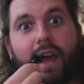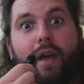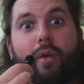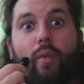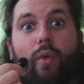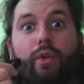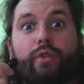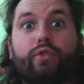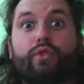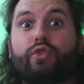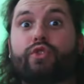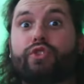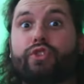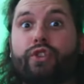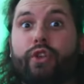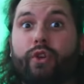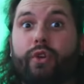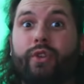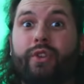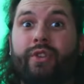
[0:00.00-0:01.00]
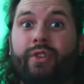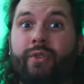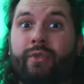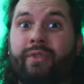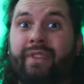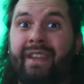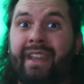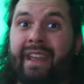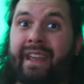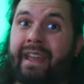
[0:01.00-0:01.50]
I want to show
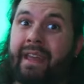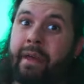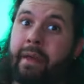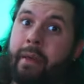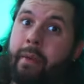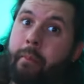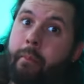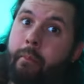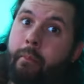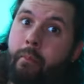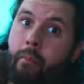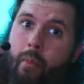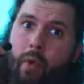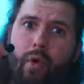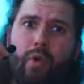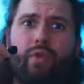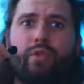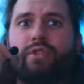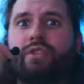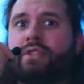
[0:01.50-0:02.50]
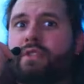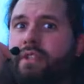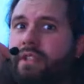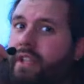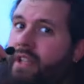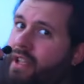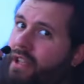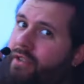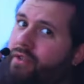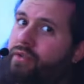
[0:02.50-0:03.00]
you the most
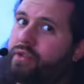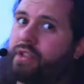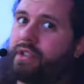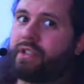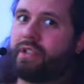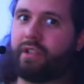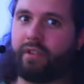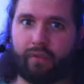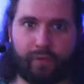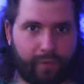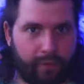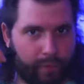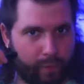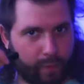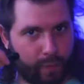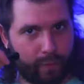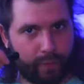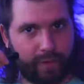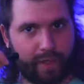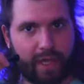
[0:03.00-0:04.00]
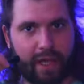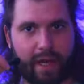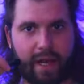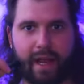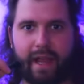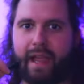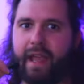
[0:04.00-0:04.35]
interesting food that I